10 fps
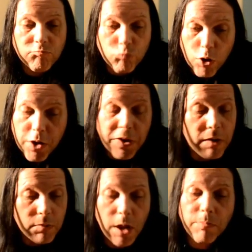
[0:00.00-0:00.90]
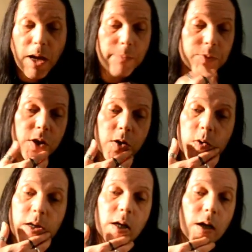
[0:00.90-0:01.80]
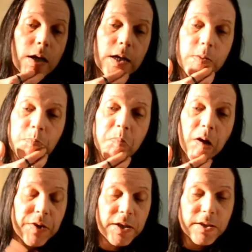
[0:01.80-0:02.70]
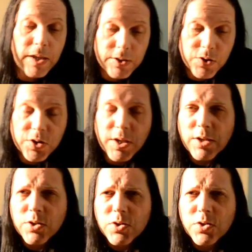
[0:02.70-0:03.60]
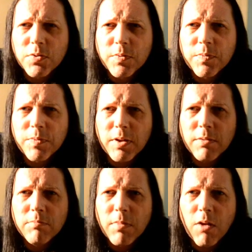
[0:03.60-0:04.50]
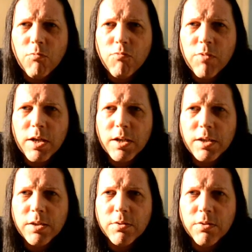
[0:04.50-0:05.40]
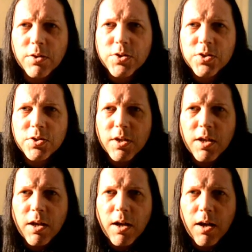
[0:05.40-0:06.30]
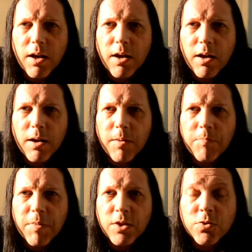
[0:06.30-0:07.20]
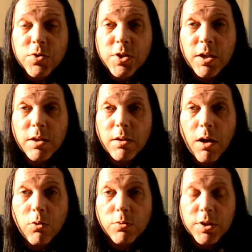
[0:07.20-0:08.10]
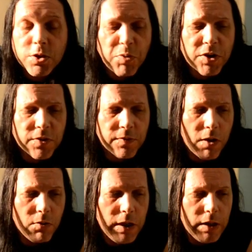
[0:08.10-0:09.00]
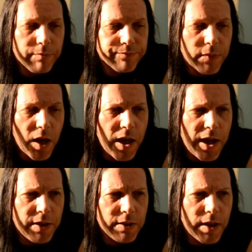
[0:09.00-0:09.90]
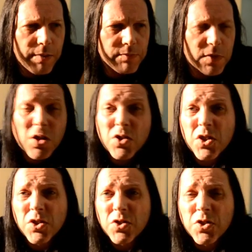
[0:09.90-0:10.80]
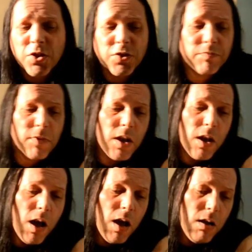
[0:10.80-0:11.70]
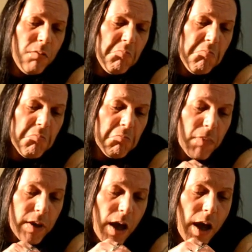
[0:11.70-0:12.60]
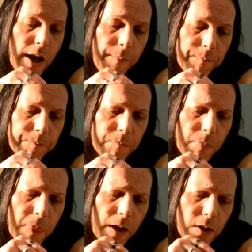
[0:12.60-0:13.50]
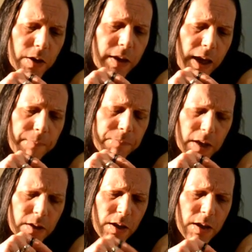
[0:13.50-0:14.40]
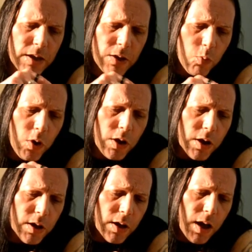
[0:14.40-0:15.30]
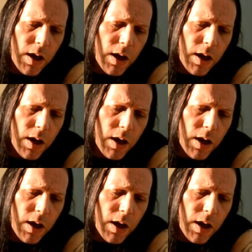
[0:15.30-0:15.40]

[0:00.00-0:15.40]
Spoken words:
Worth it, yeah, absolutely. I think that's a sort of a really nice, interesting old expression of Caol Ila. And the Distillers Edition, like that. It did work.